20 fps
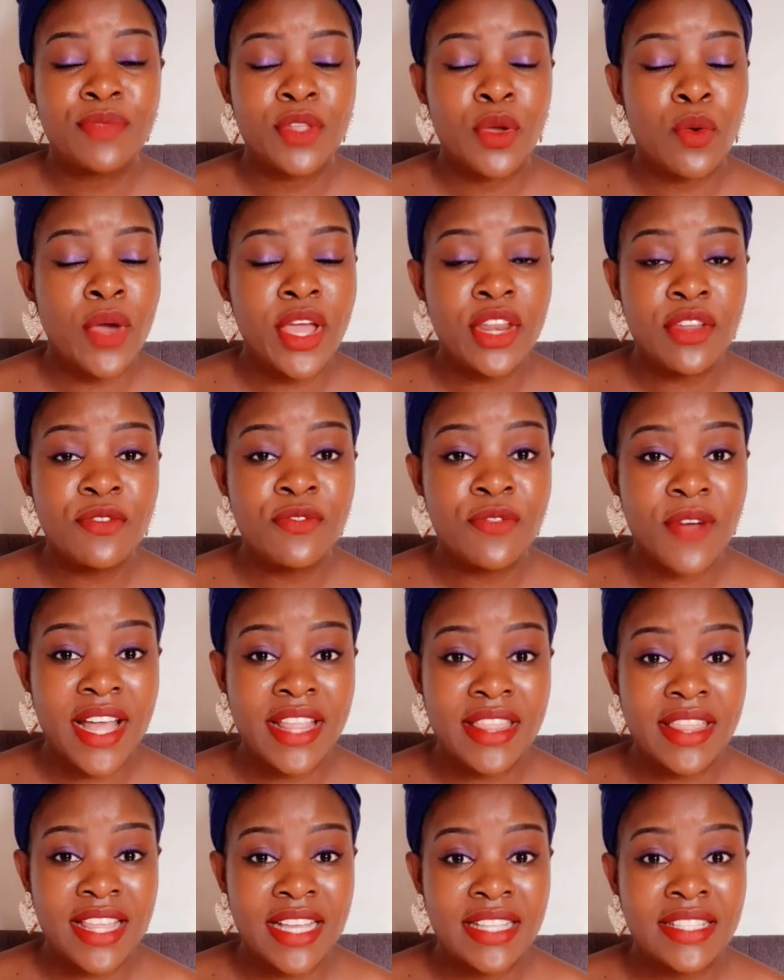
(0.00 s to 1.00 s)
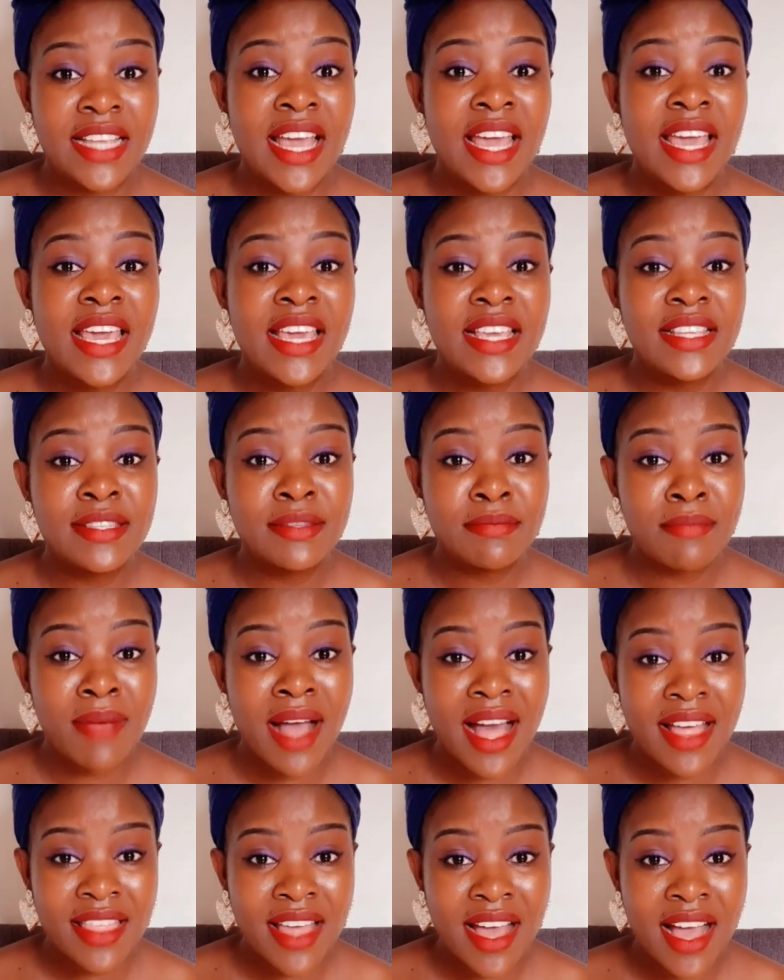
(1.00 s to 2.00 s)
When you find that his
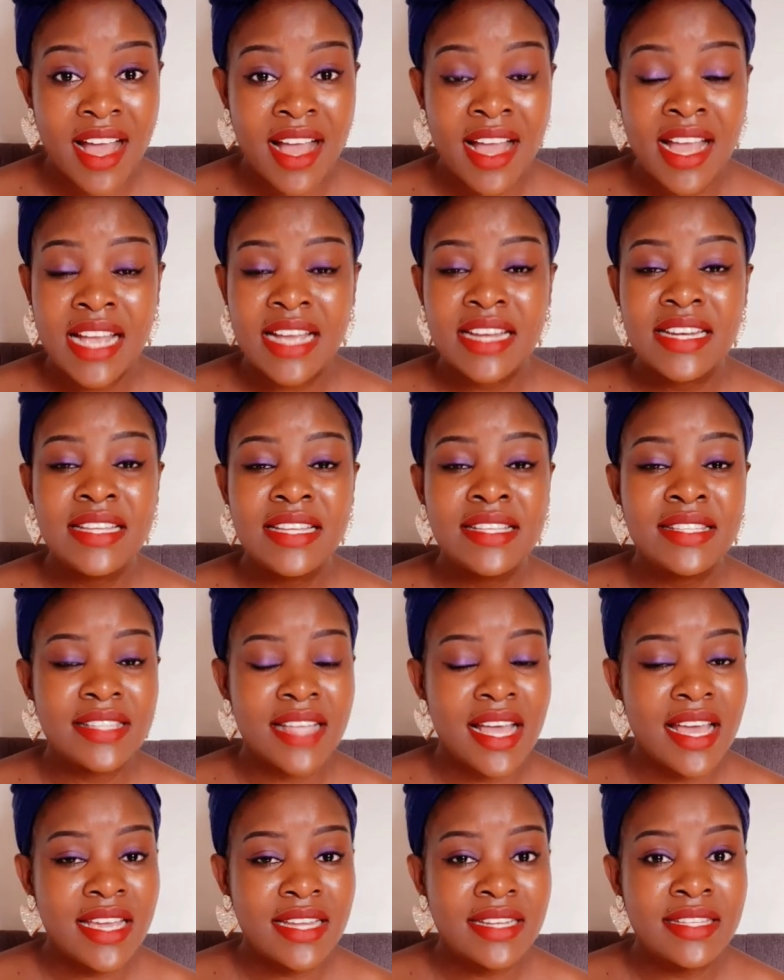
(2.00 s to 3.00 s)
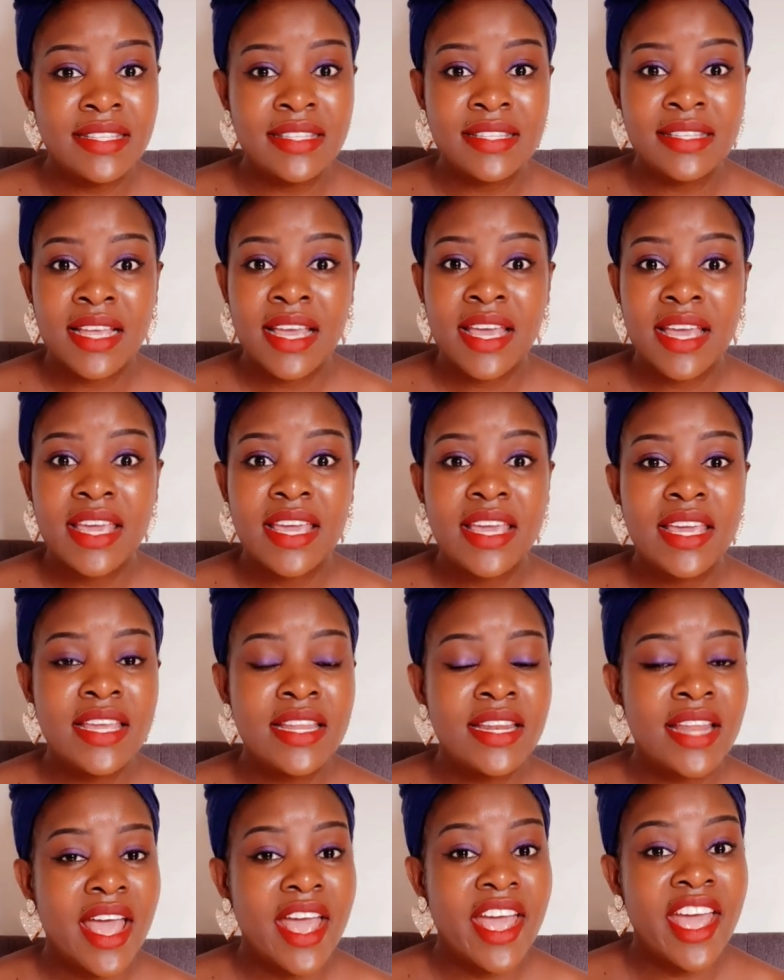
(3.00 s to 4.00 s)
mother decides
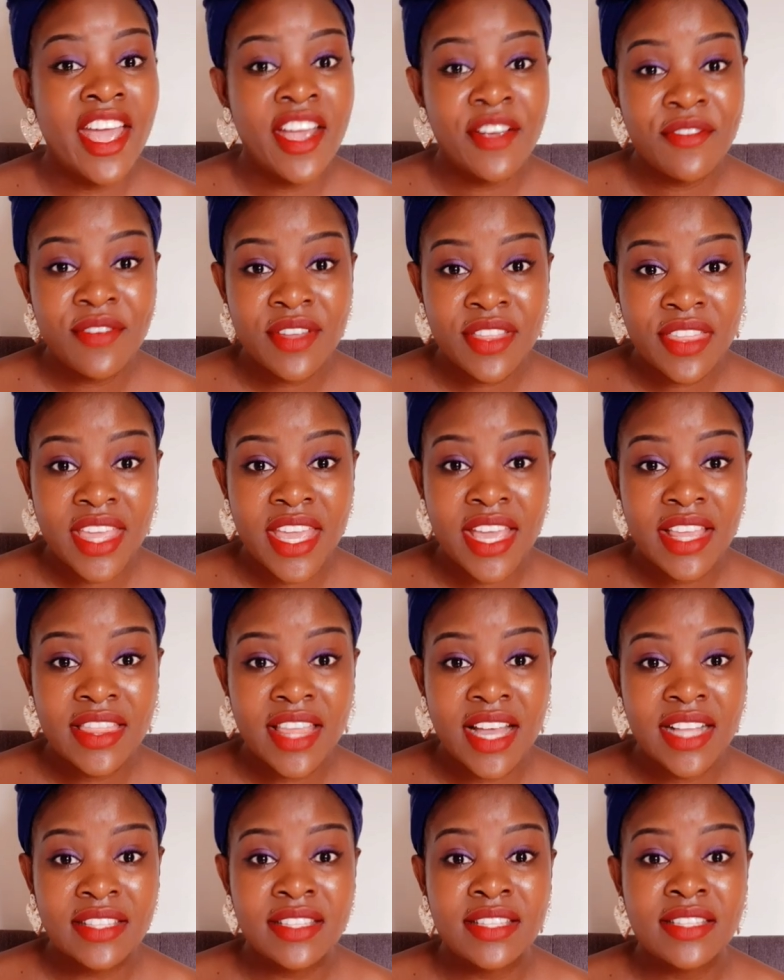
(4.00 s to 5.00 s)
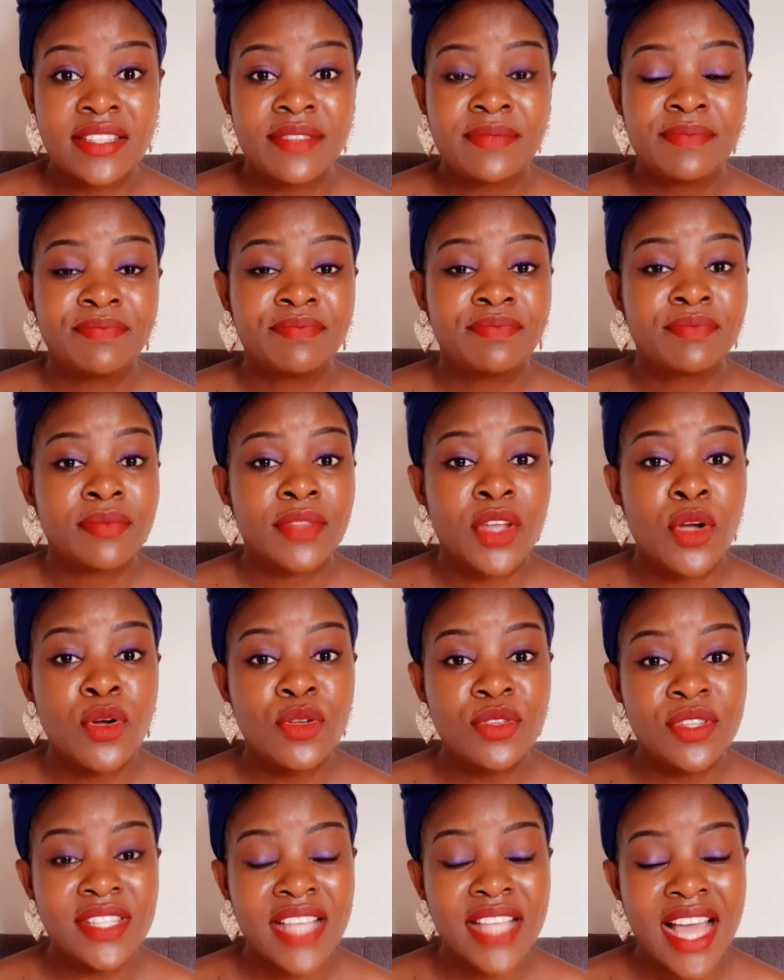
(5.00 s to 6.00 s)
in everything that
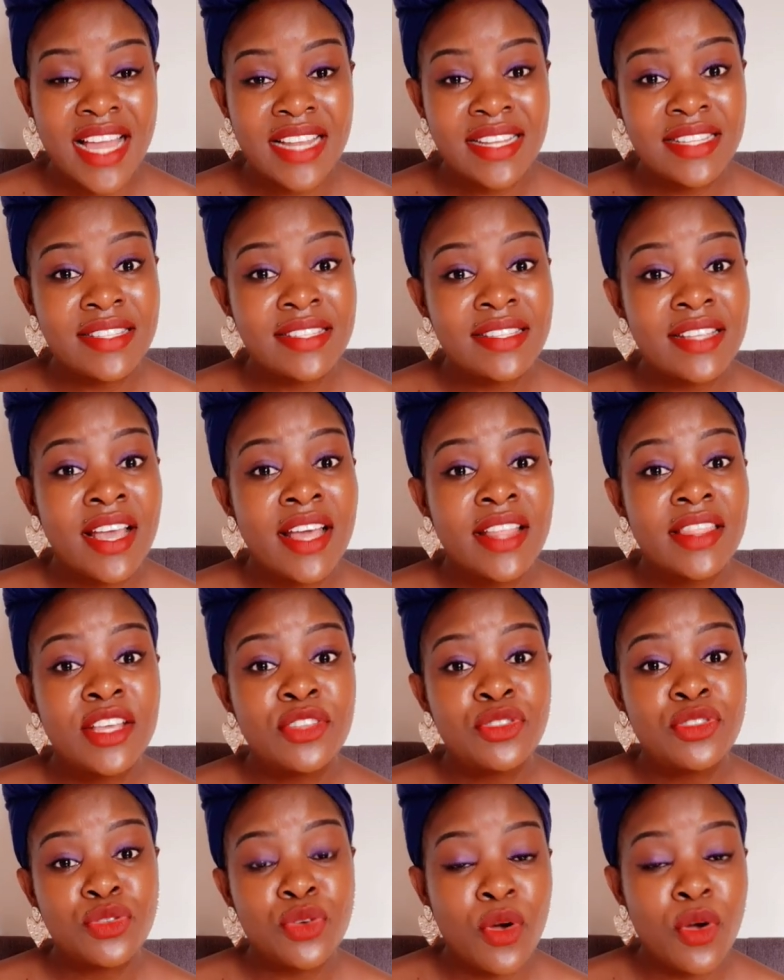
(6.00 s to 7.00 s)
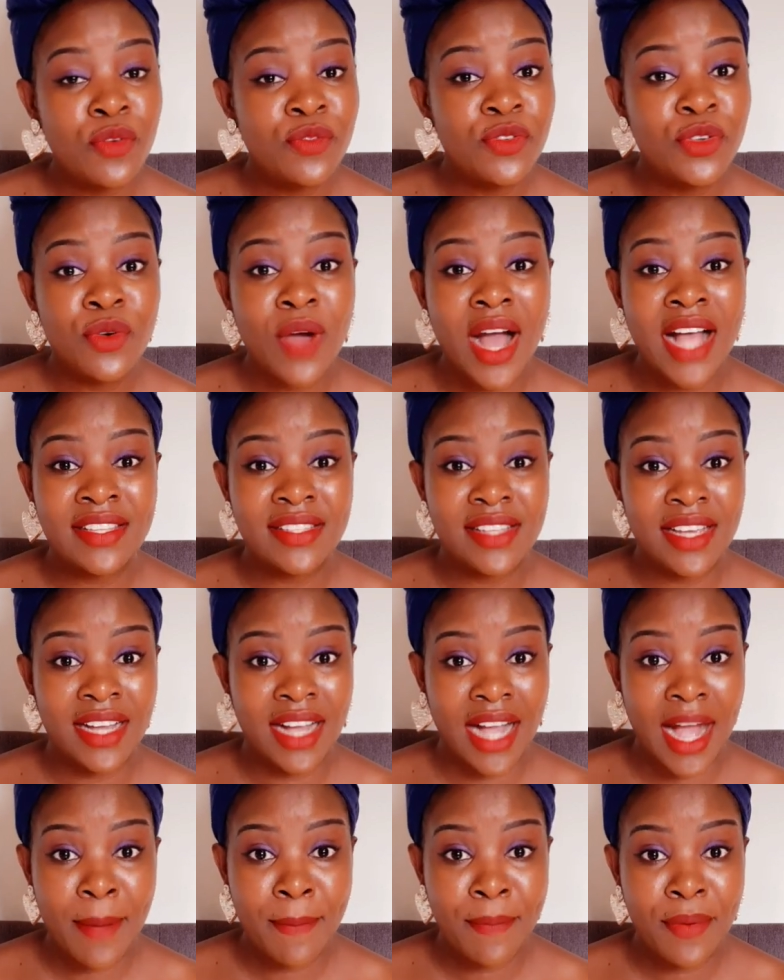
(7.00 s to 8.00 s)
concerns the two of you as a
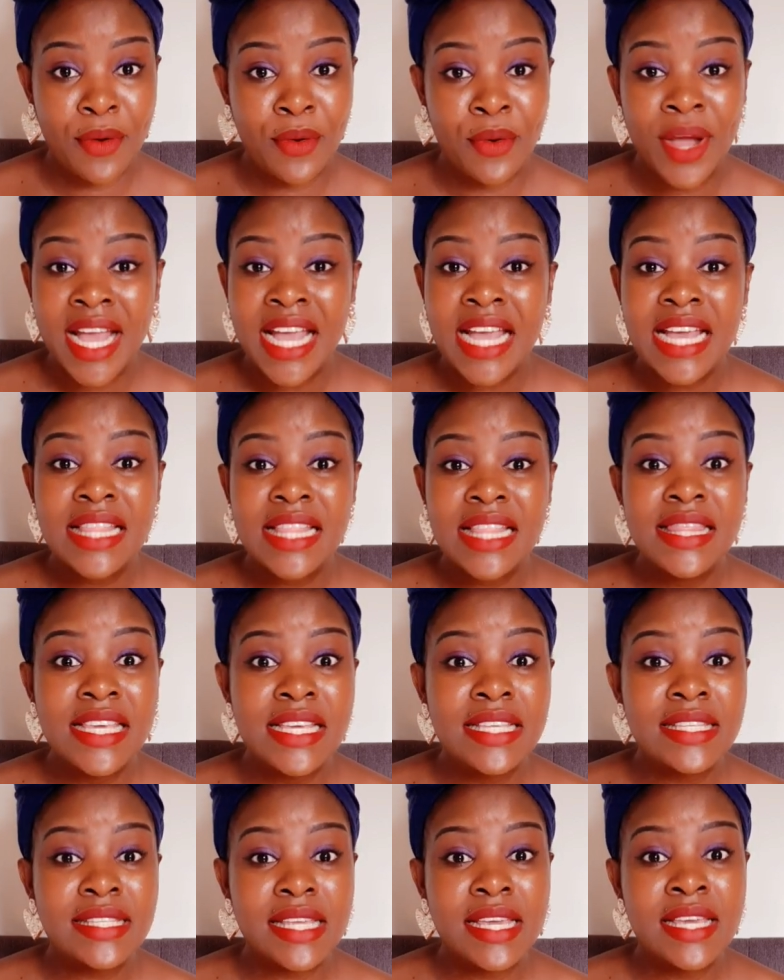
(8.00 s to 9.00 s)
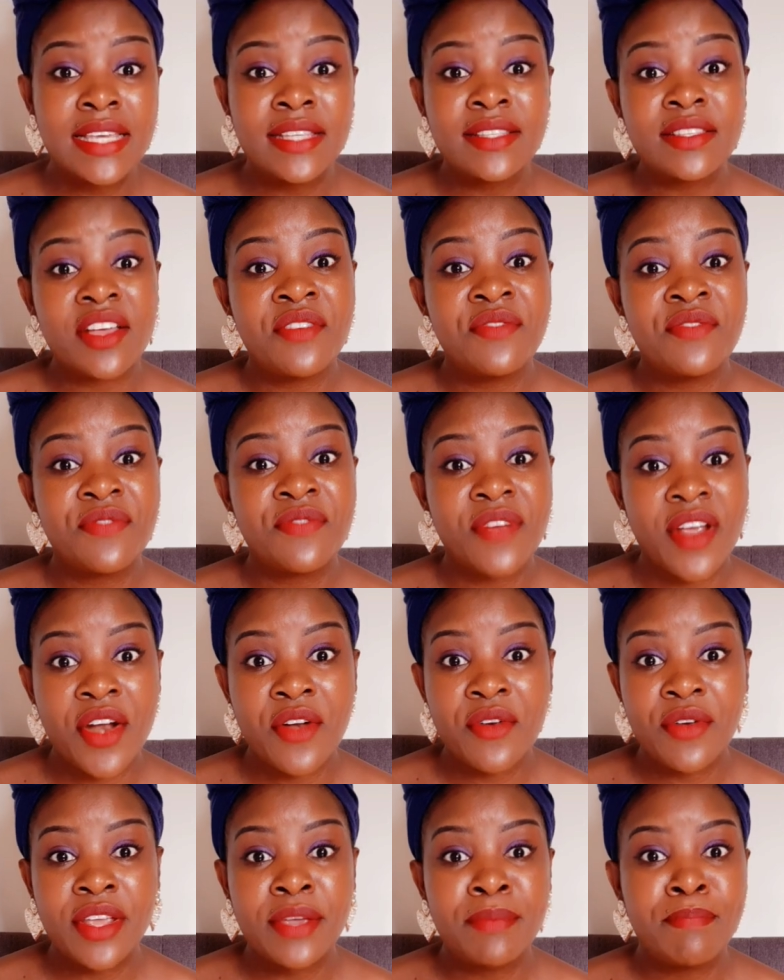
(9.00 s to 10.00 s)
couple, this is a
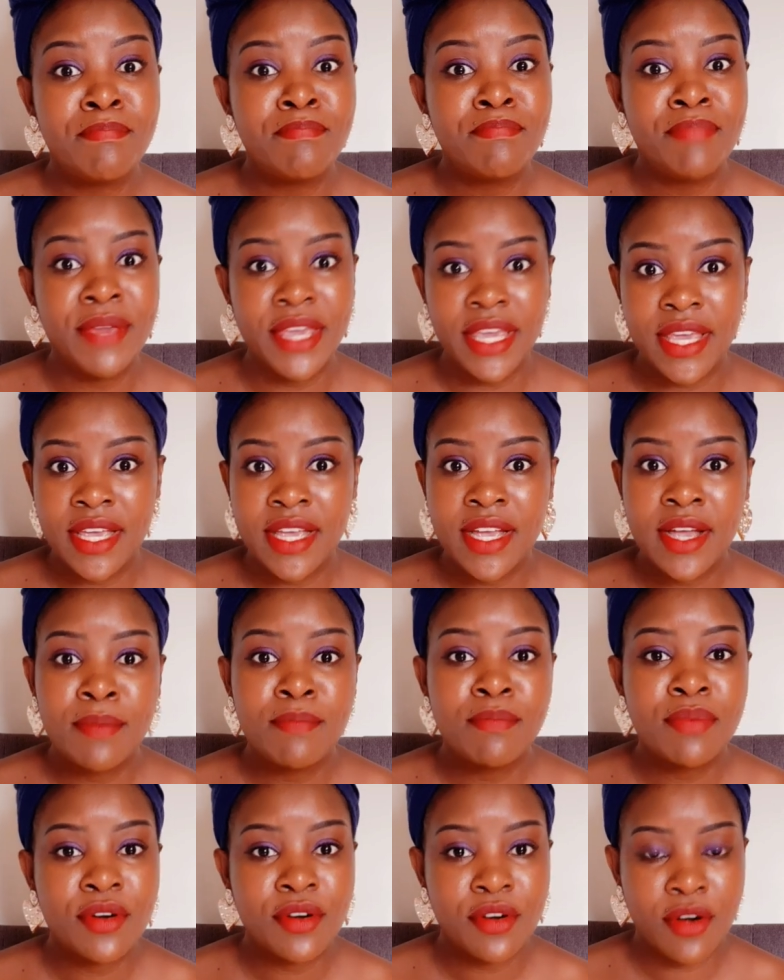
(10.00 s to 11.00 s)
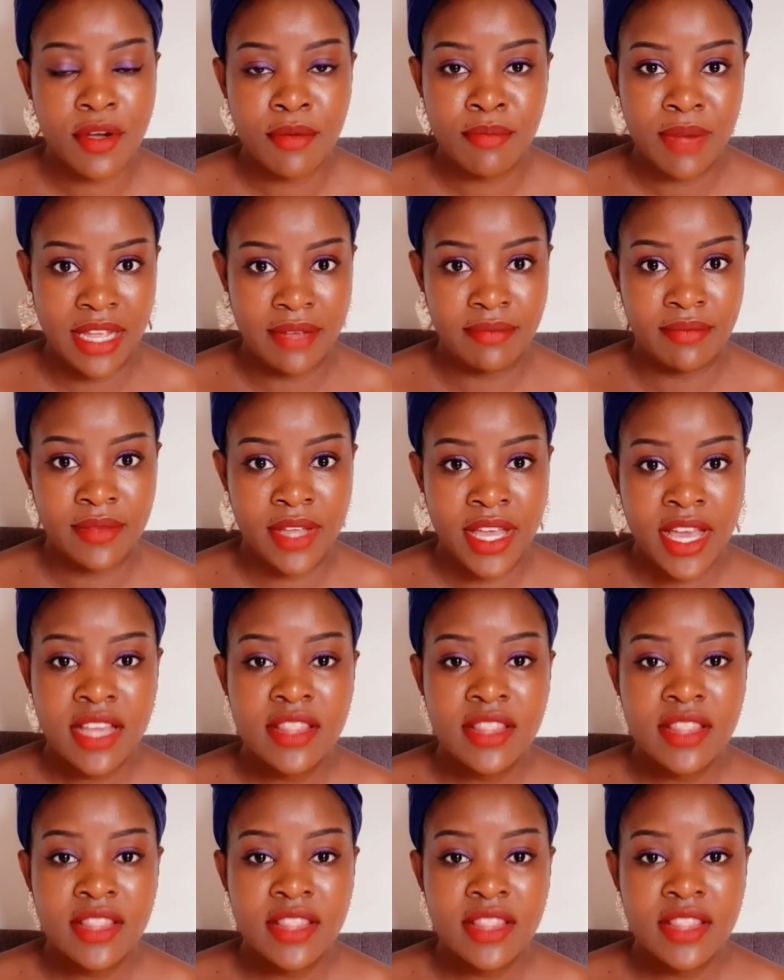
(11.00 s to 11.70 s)
very big problem.